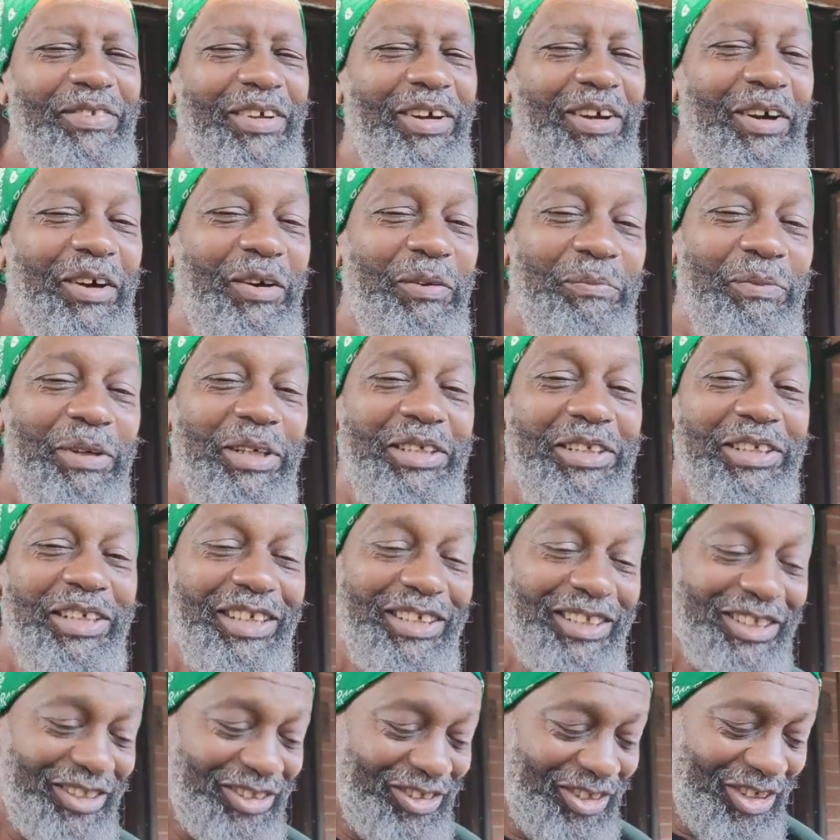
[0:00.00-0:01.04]
Oh, Michi
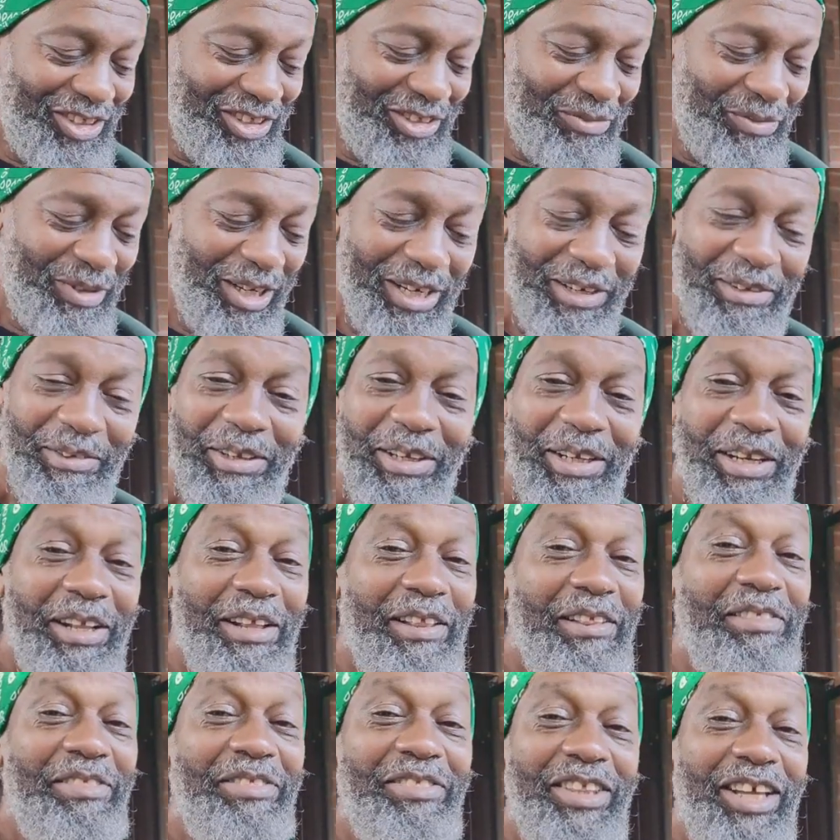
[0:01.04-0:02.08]
X and Charleston White.
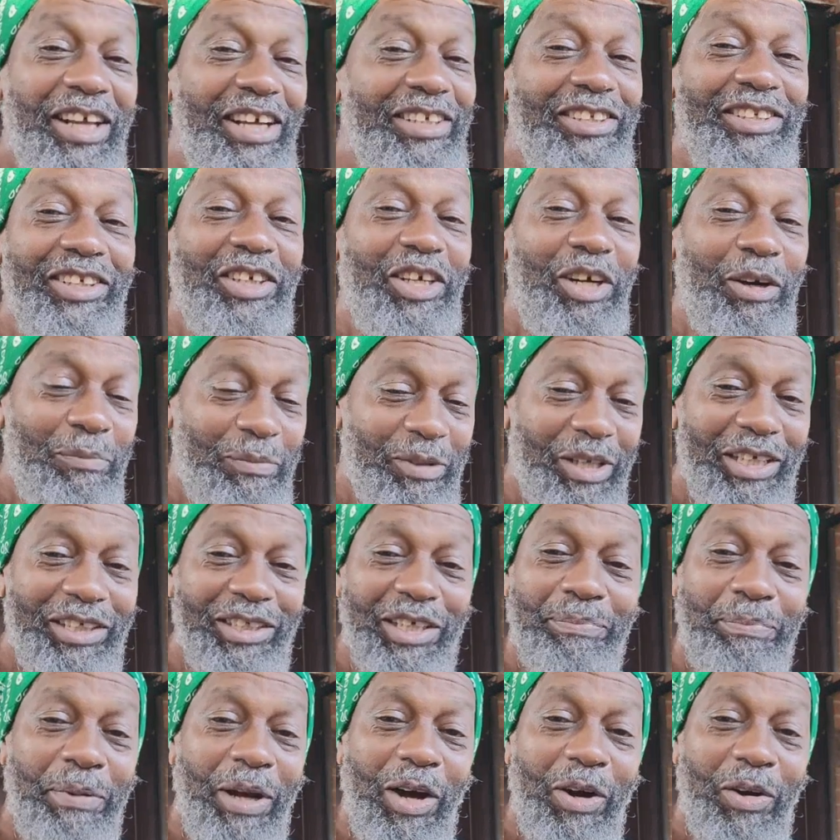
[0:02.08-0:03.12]
There's a couple. There's
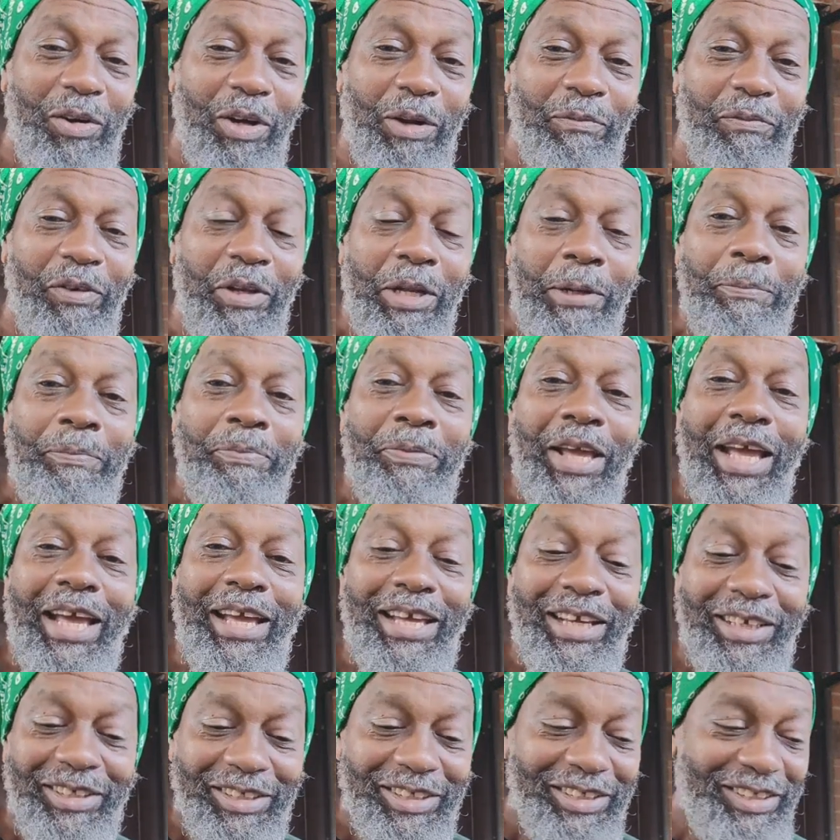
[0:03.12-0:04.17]
a power couple. Hey,
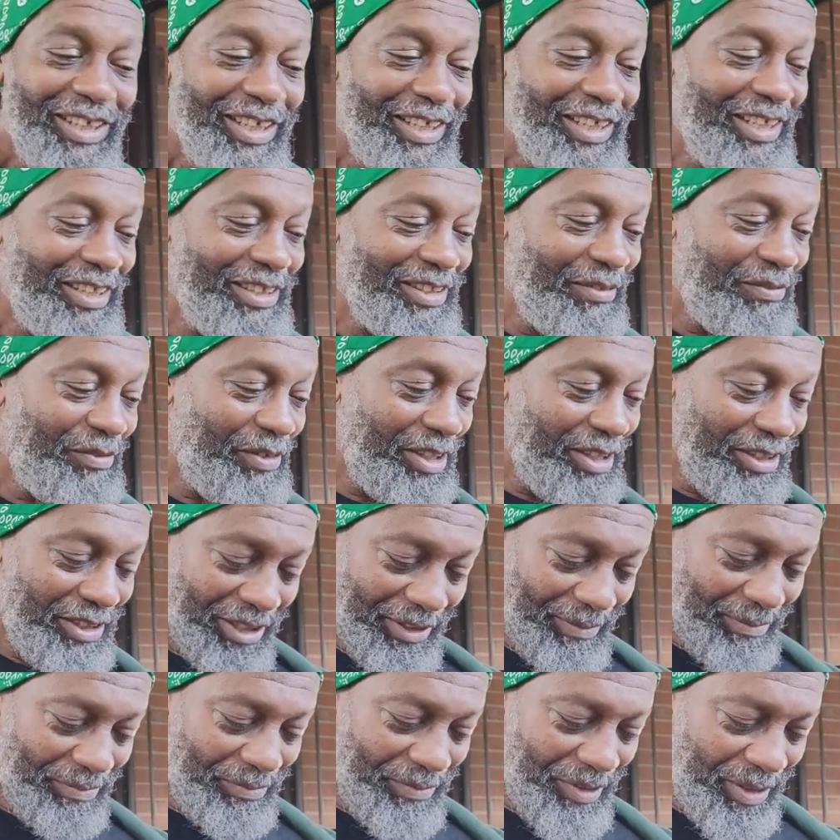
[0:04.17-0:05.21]
here's the thing. Here's a funny
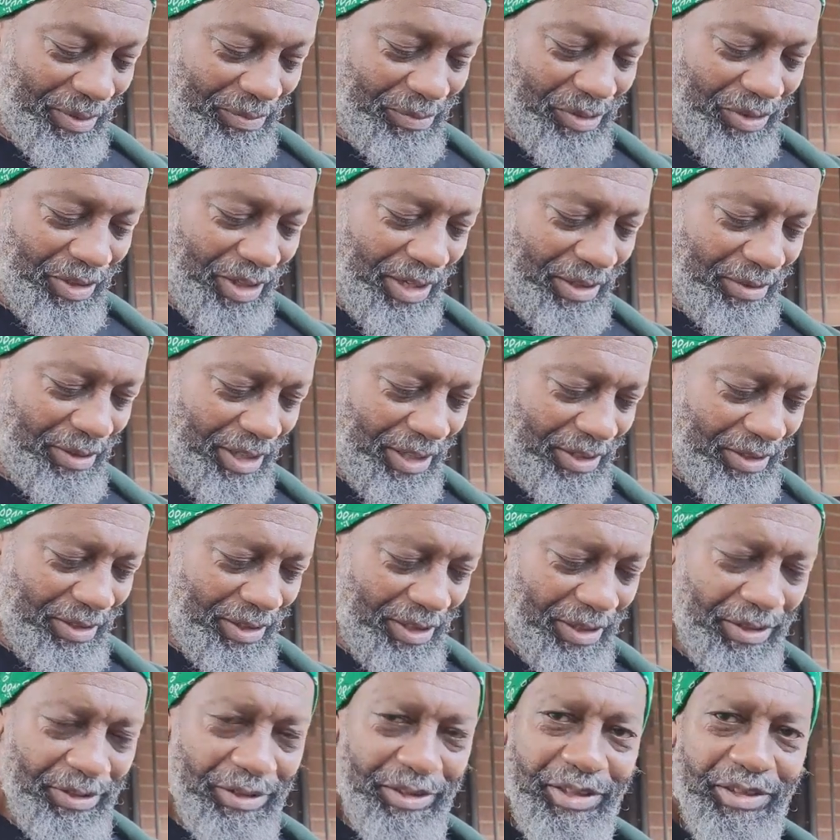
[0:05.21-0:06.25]
thing. I'm sorry.
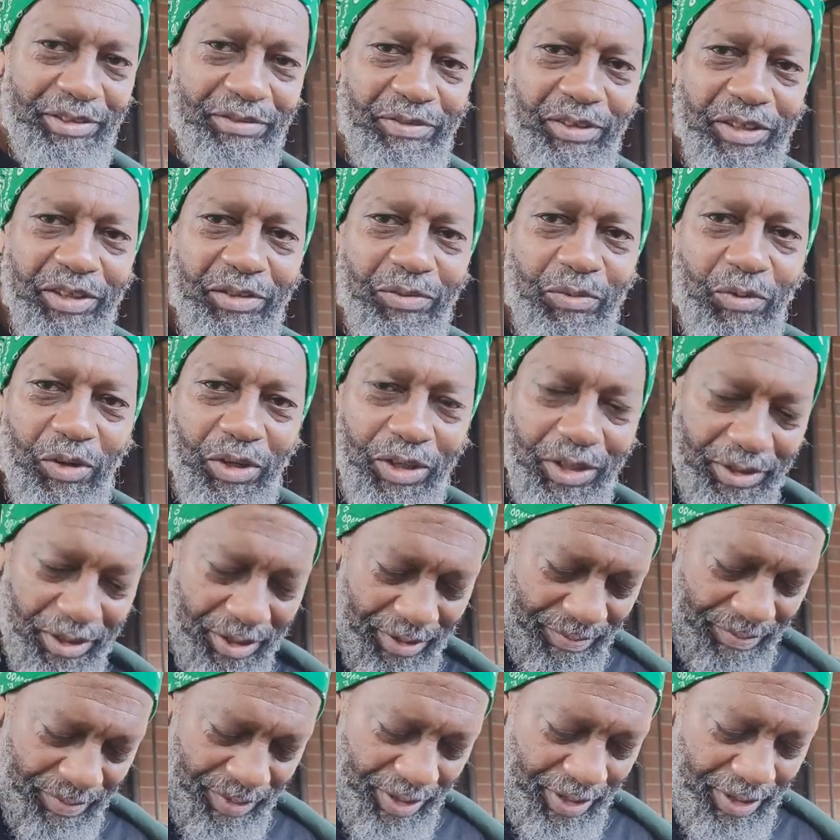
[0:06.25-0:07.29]
I, I just finished walking.
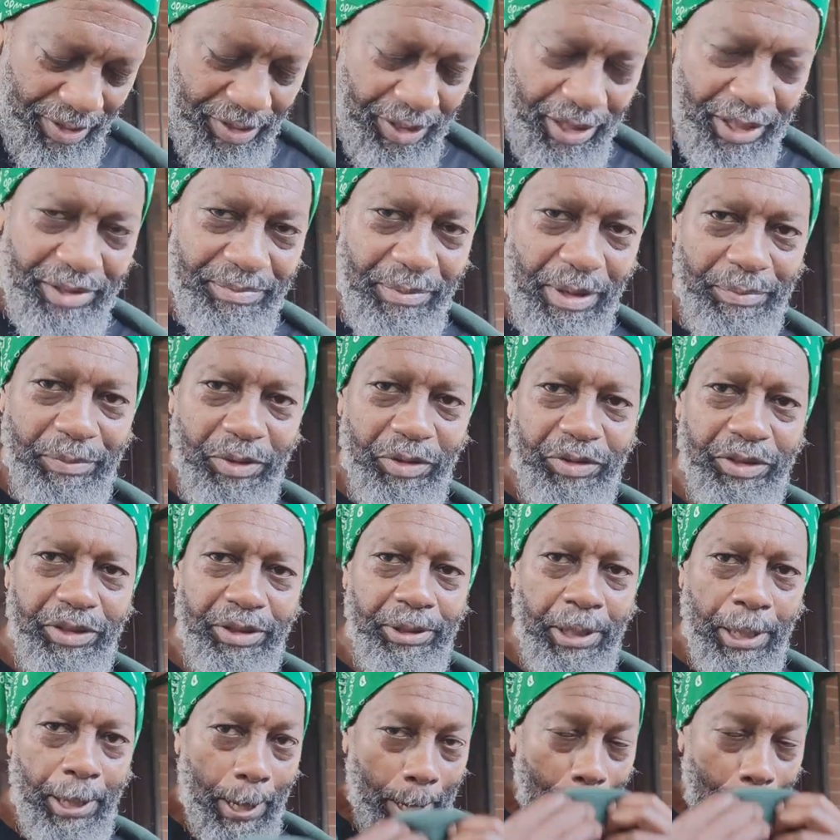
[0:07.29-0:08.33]
I guess my music.